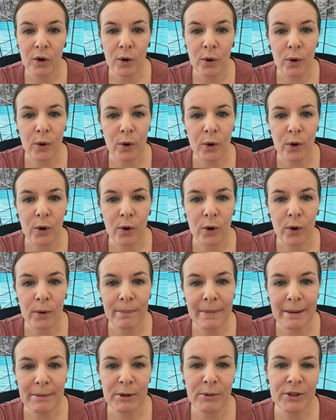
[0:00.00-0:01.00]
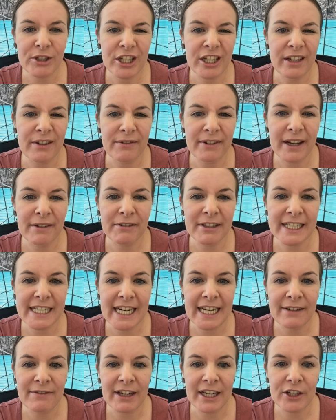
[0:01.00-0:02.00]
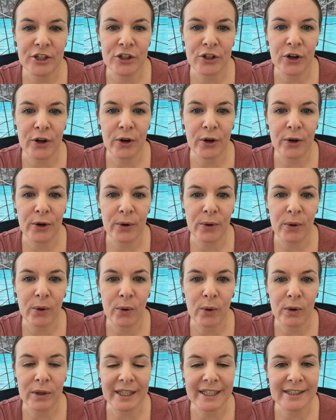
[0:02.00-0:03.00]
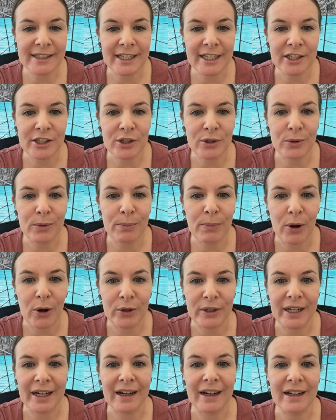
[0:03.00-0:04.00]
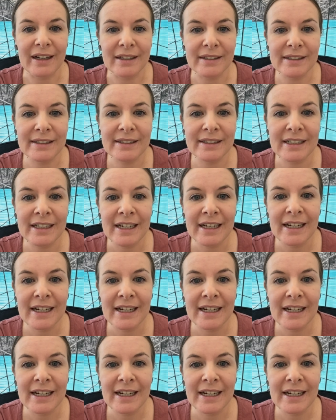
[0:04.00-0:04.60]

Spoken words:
or maybe watching your favourite TV show or listening to a podcast,